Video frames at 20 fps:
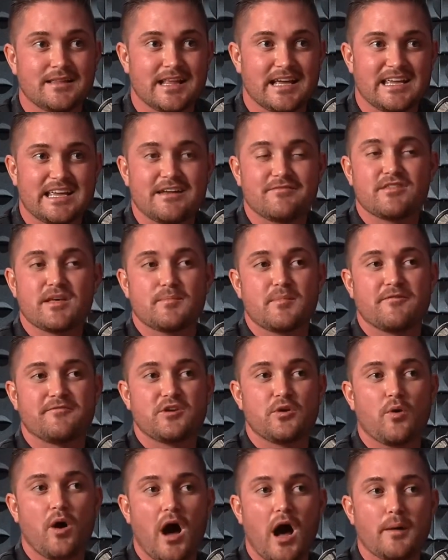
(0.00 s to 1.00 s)
Like give them a
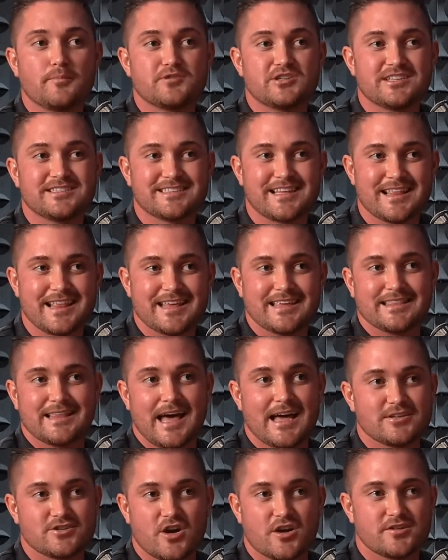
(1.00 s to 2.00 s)
few options that they can
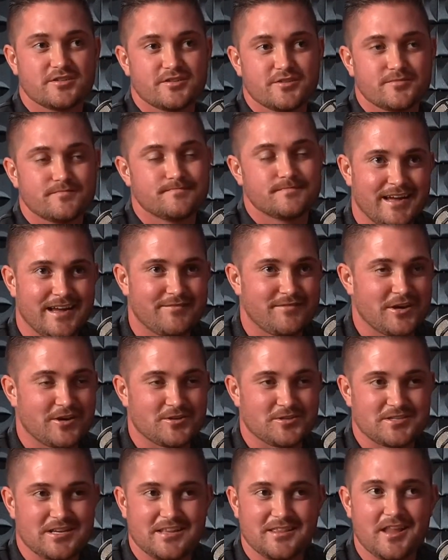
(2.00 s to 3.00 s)
latch onto. If
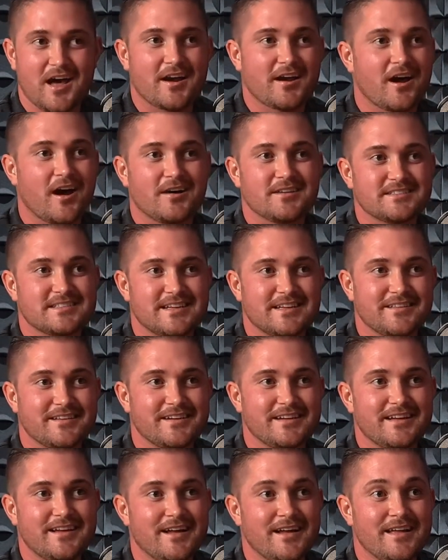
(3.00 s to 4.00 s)
there's a lot of
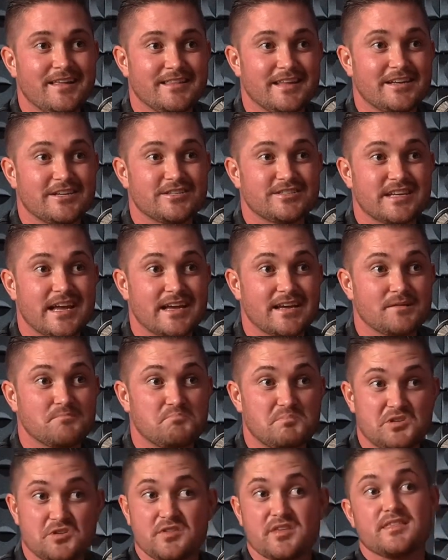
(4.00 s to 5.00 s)
hostility, then just say,
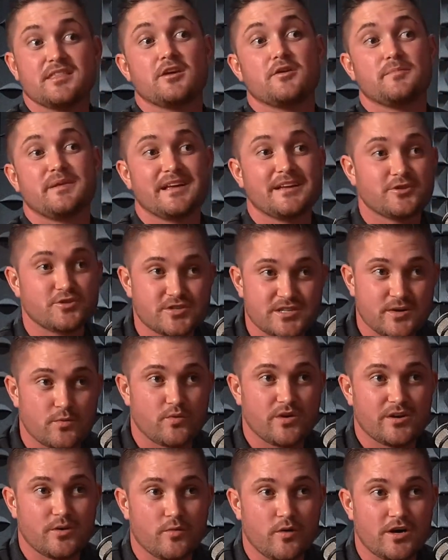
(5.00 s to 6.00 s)
do you think they'd be interested in
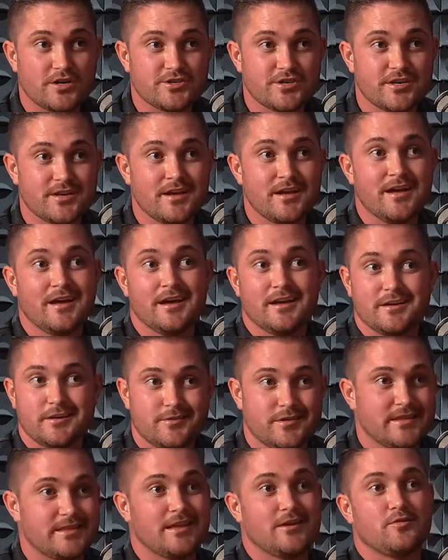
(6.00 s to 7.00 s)
window washing? Do you
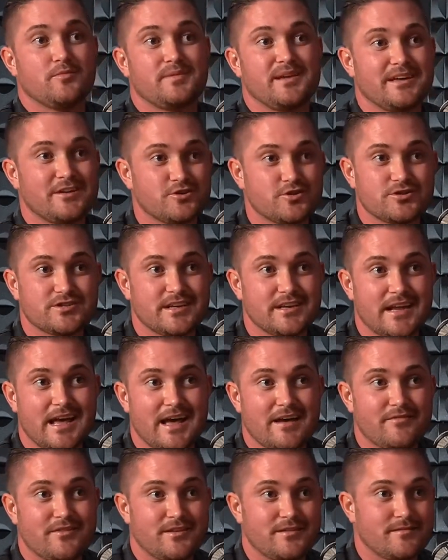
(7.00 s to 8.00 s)
think they would be interested in
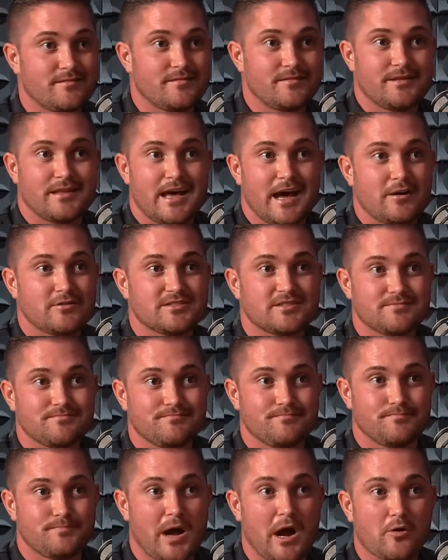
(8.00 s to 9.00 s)
having the house
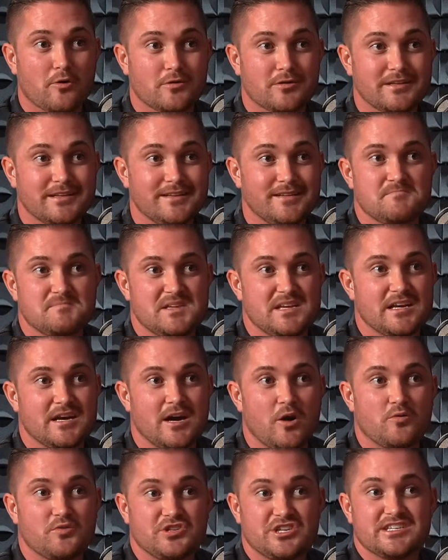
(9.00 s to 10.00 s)
power cleaned?
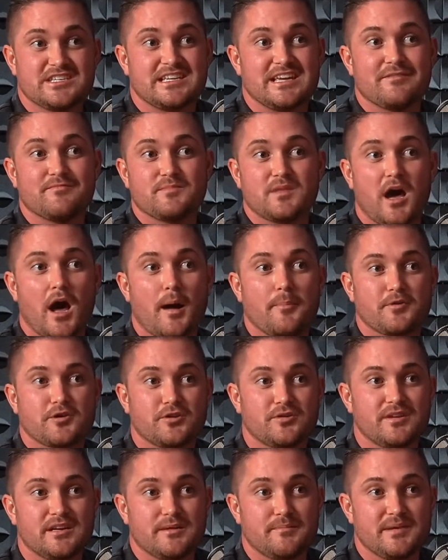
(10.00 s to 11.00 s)
Just give them the
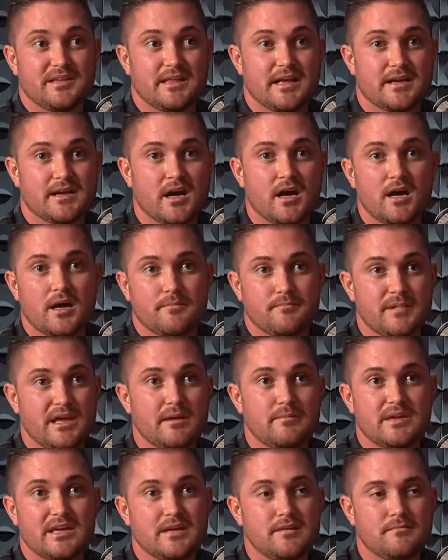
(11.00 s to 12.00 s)
opportunity to be like,
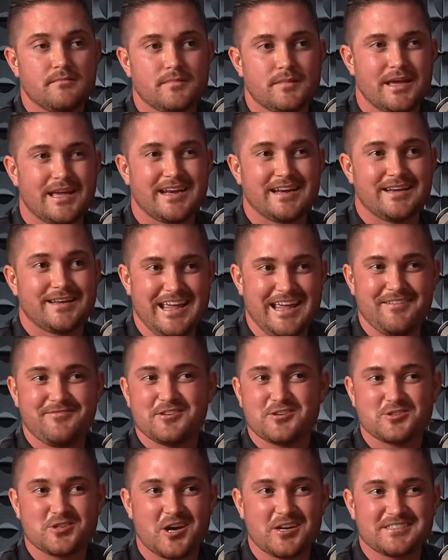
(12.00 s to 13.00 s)
maybe. And if
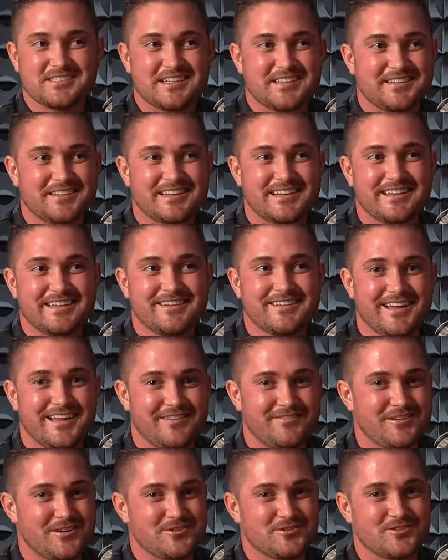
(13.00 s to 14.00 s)
there's hostility,
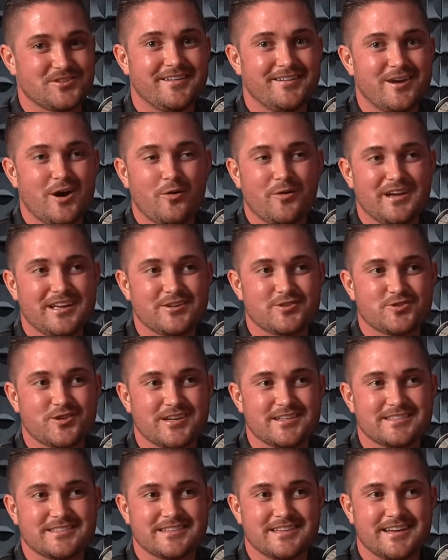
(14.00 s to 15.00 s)
if there's no
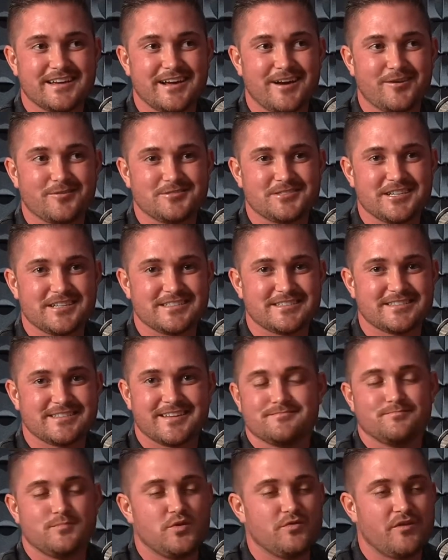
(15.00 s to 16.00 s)
interest, just
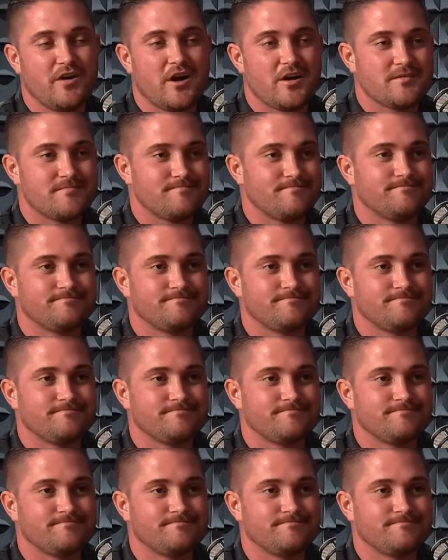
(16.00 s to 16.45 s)
move on.